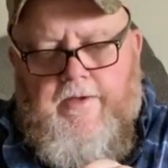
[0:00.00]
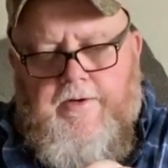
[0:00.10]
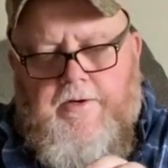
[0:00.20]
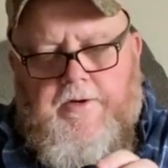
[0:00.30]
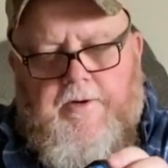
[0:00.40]

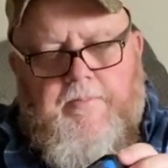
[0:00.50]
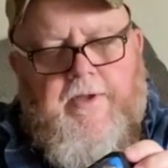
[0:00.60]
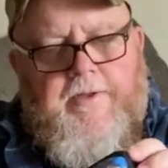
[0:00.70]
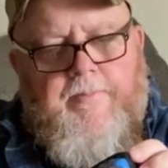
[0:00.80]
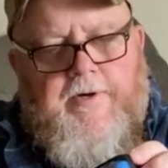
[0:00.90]

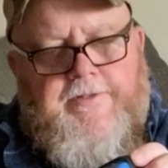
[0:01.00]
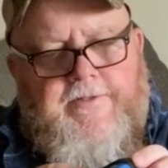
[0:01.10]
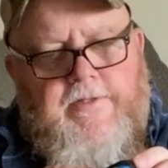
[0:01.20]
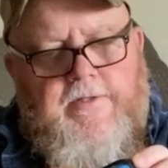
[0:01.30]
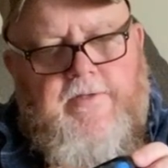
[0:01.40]

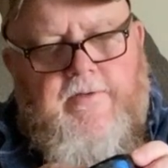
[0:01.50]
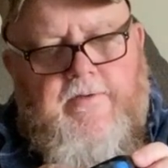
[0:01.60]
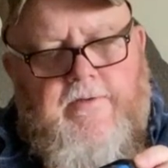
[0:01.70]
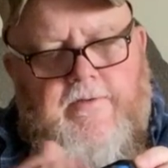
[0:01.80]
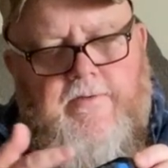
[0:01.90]
But
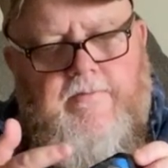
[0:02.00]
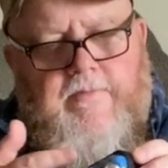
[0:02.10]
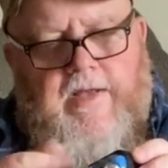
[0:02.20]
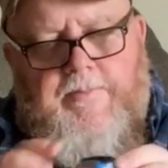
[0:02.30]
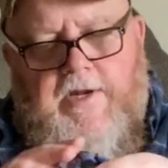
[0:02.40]

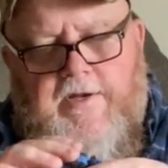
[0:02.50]
I mean,